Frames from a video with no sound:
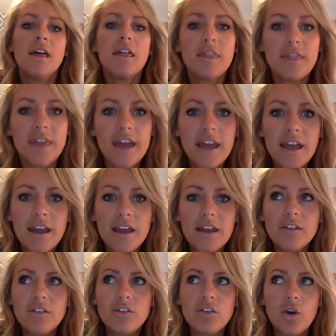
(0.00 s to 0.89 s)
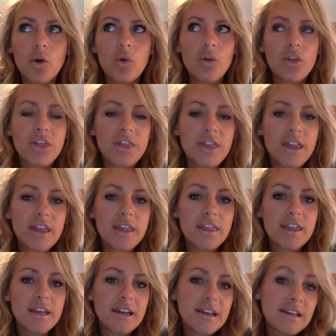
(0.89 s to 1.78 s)
they don't think
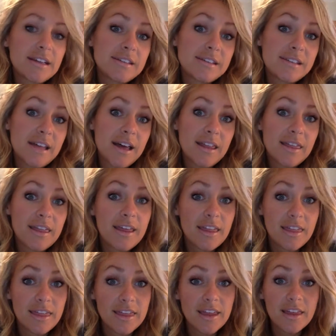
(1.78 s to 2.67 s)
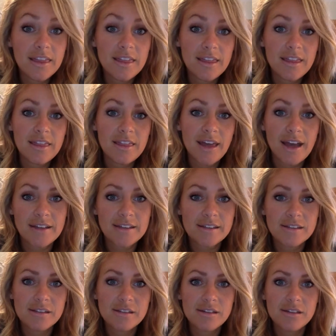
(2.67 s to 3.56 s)
that it is then. They think that
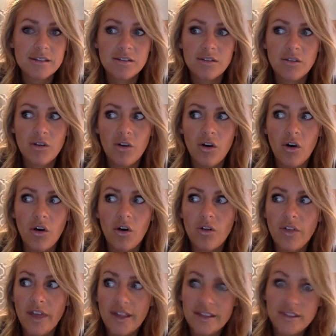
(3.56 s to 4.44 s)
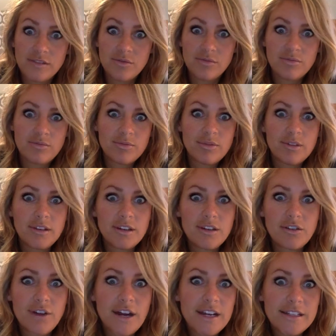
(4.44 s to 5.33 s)
that's a really
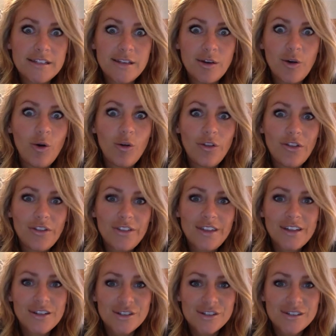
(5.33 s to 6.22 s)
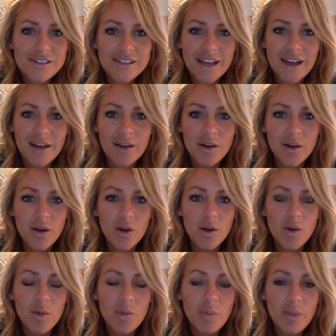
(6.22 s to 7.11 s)
crazy goal that they just set,
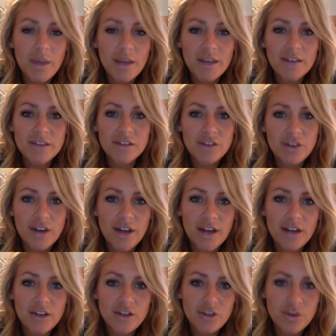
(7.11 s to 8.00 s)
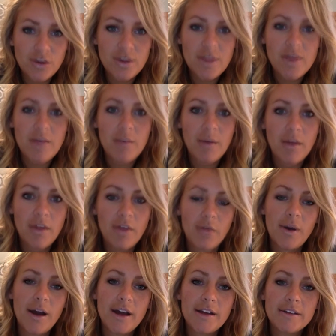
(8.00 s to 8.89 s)
because you're not showing them
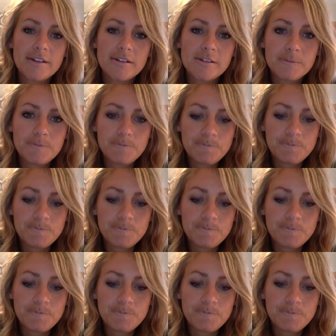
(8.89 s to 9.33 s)
otherwise.